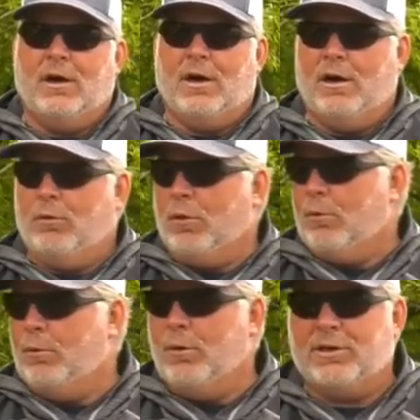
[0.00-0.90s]
uh, where
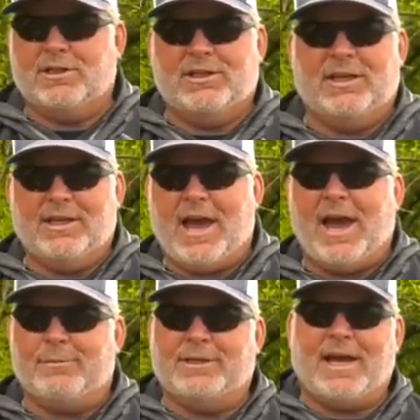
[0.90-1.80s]
we want to see the
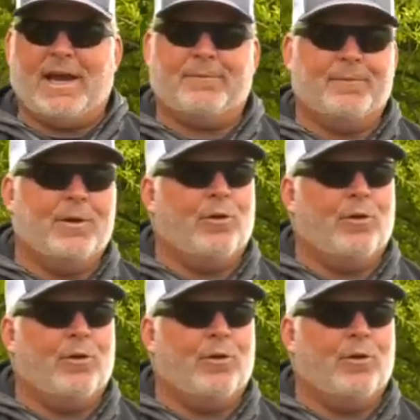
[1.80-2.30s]
habitat,